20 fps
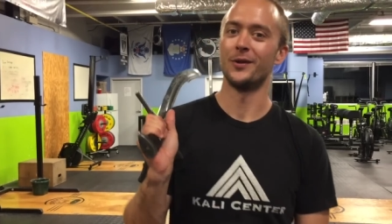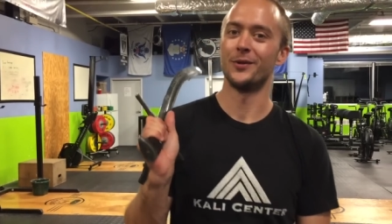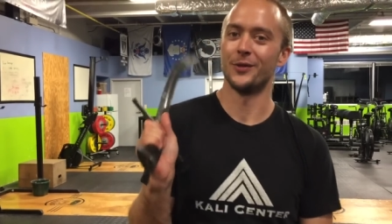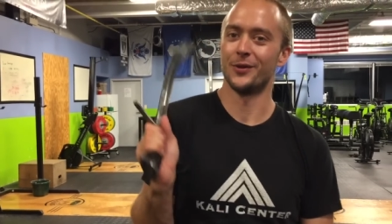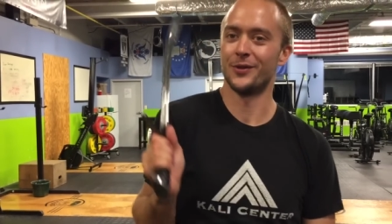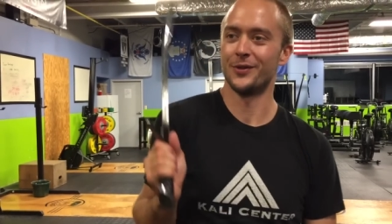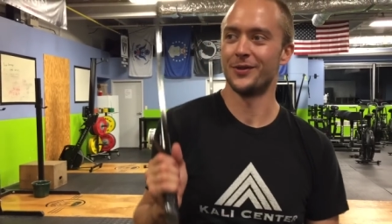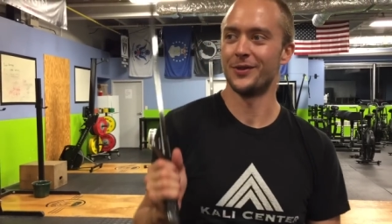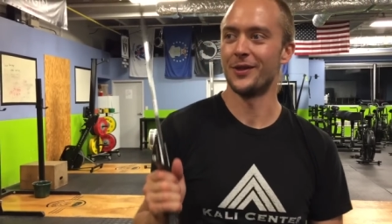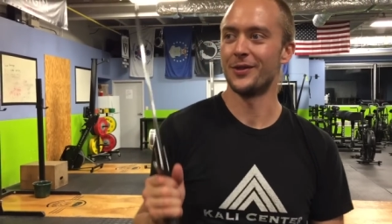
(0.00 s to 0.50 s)
It
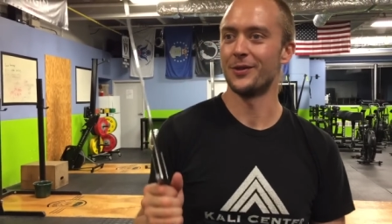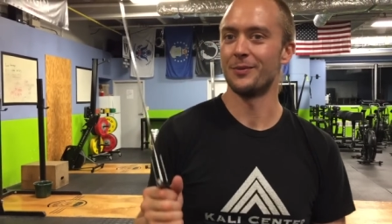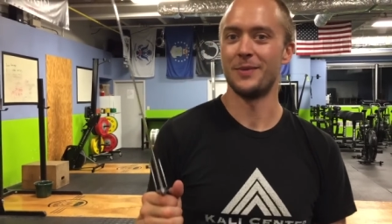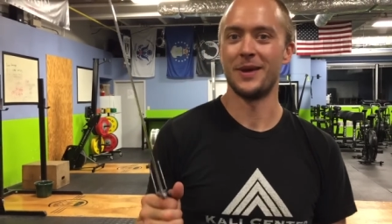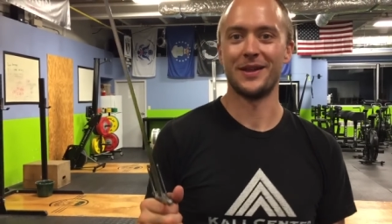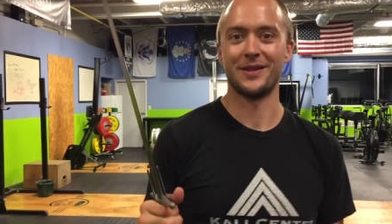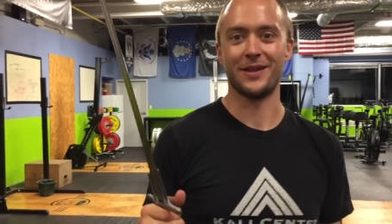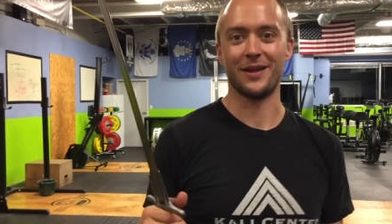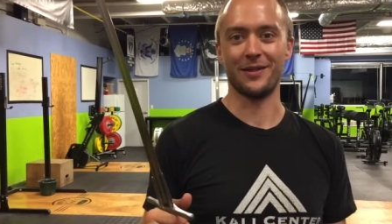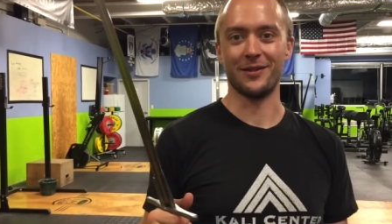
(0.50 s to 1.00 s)
just doesn't
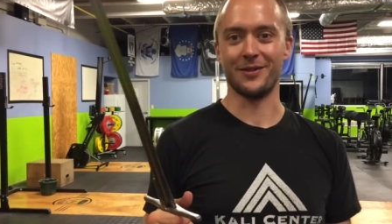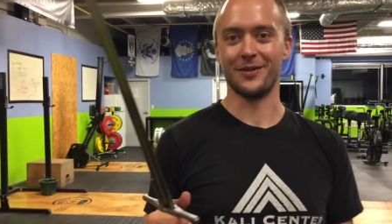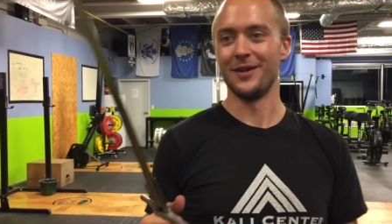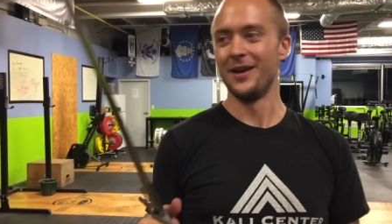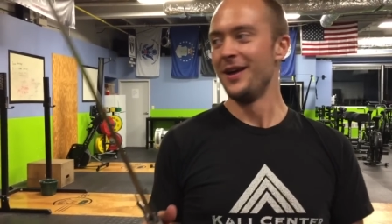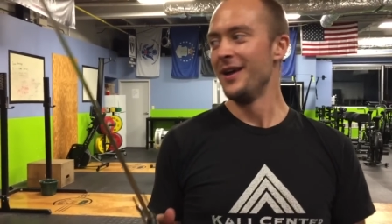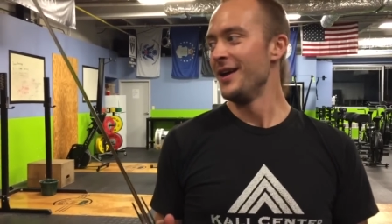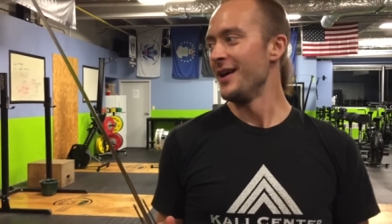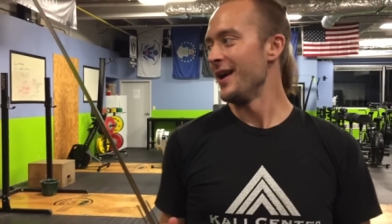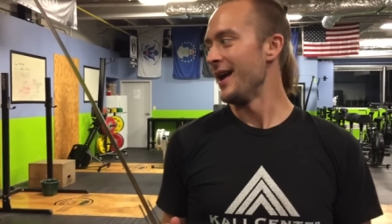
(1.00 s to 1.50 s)
make sense.
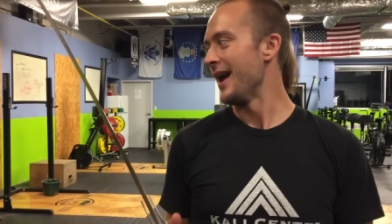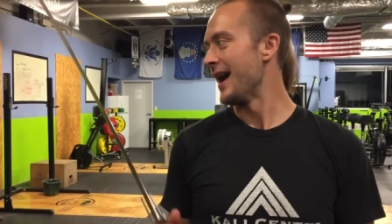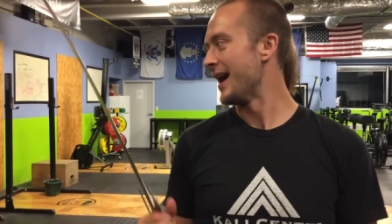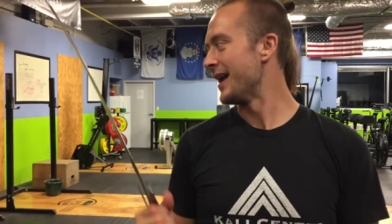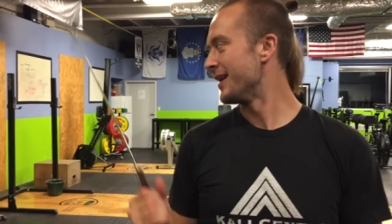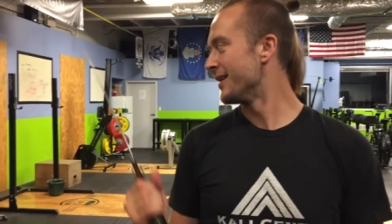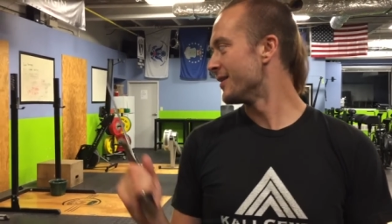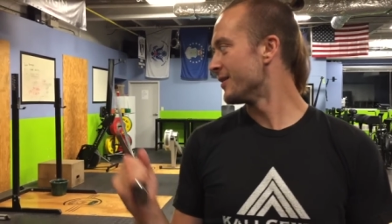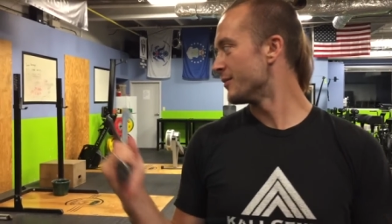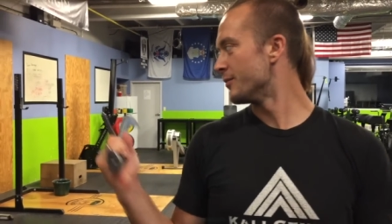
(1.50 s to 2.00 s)

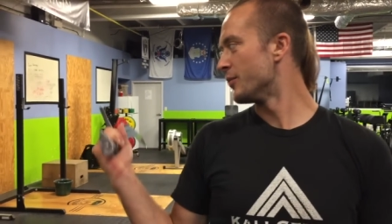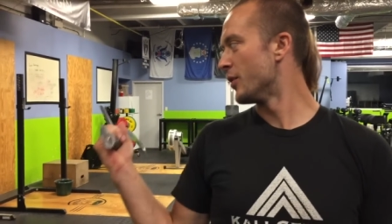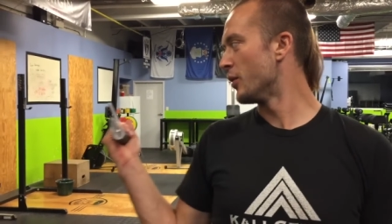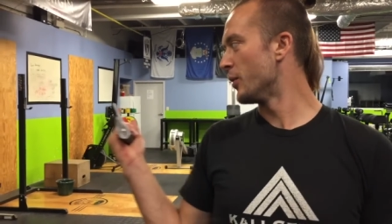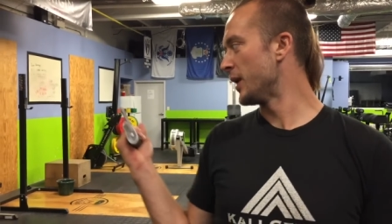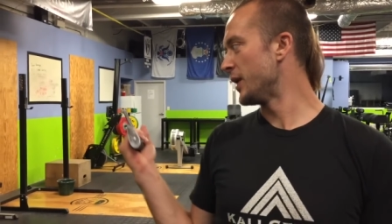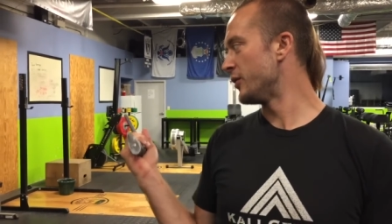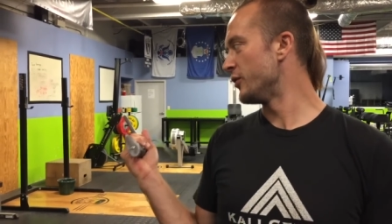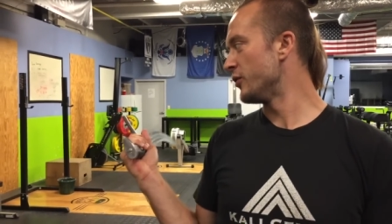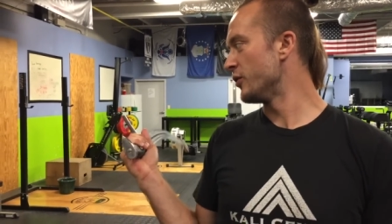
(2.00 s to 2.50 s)
But
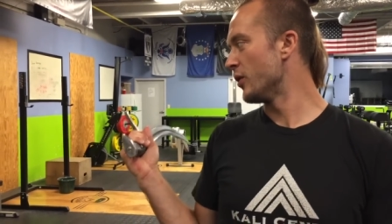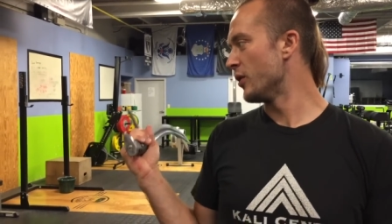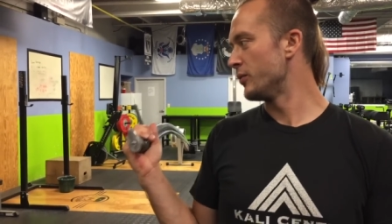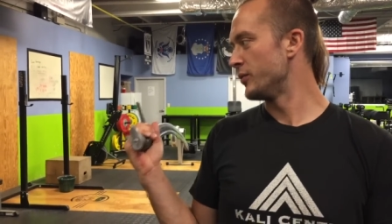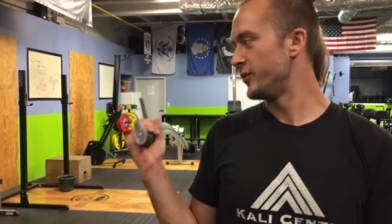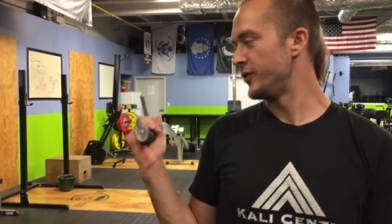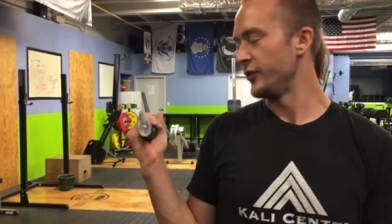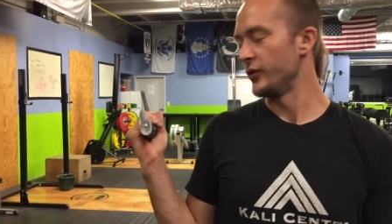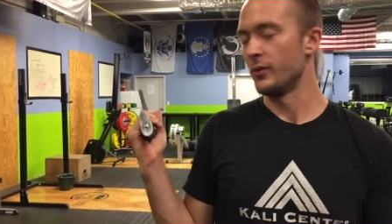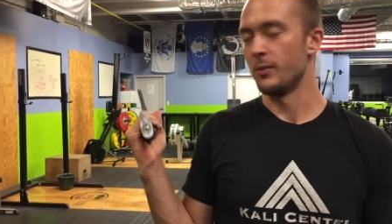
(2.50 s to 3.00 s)
we do
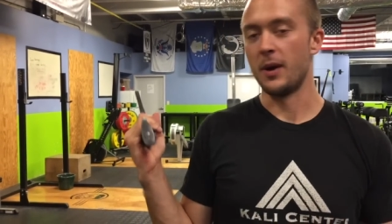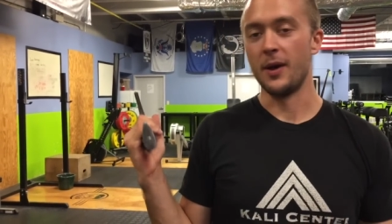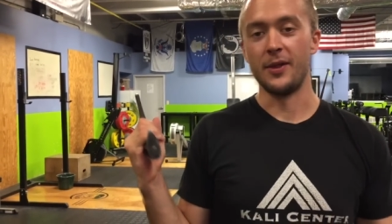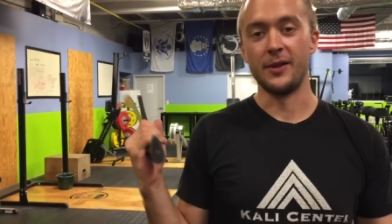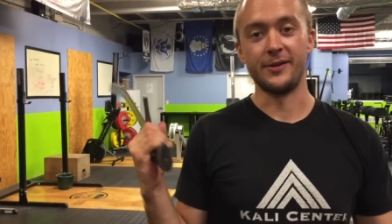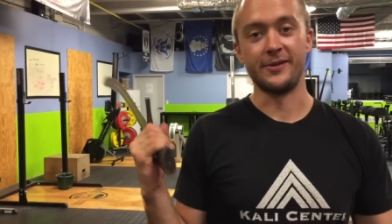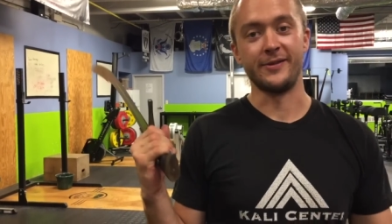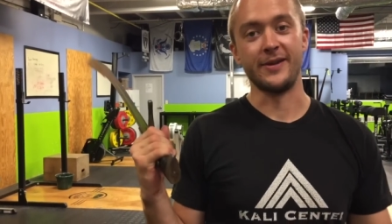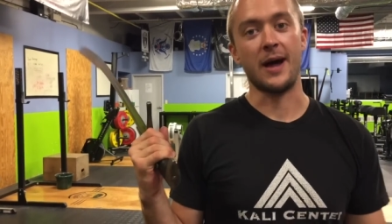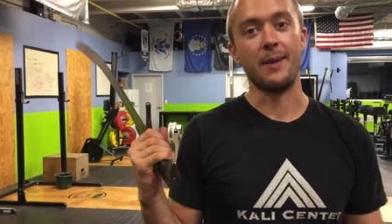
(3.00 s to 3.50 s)
them on
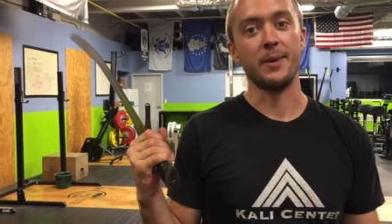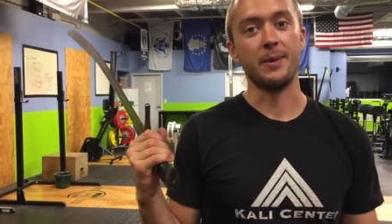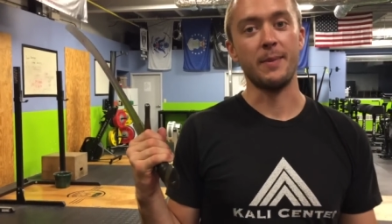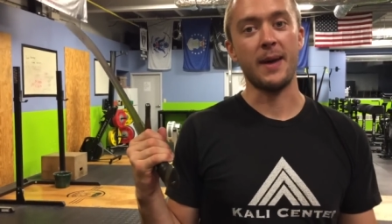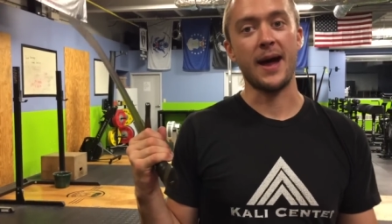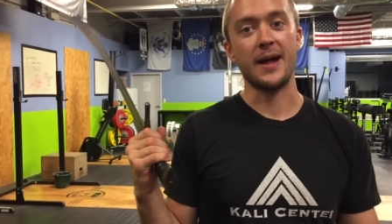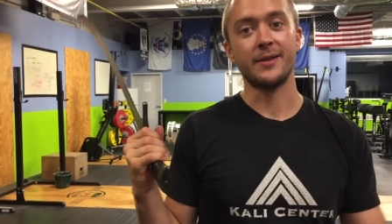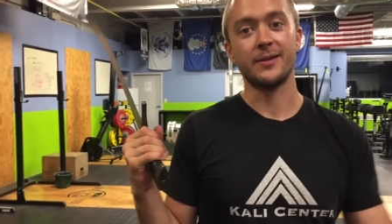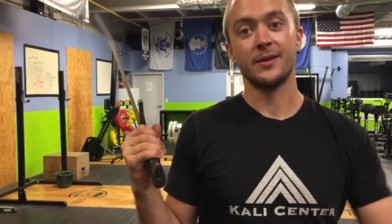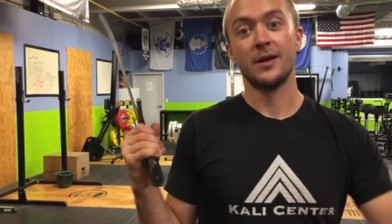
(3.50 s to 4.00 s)
the tatami
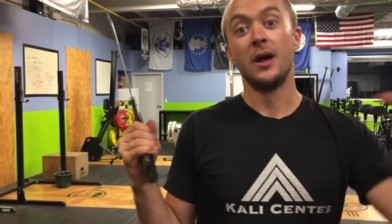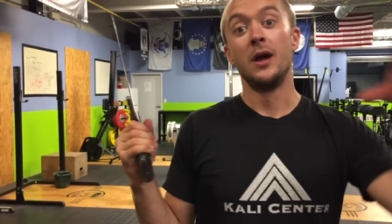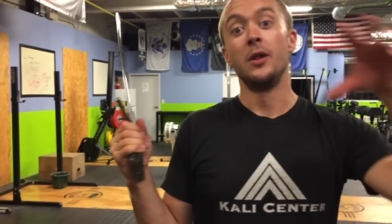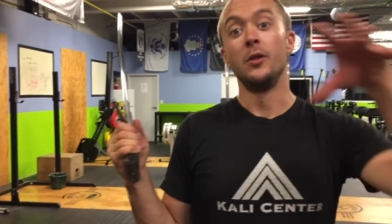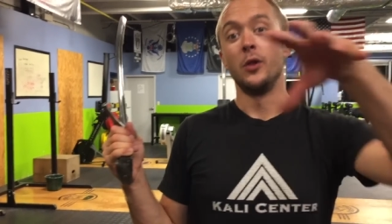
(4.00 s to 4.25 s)
mats.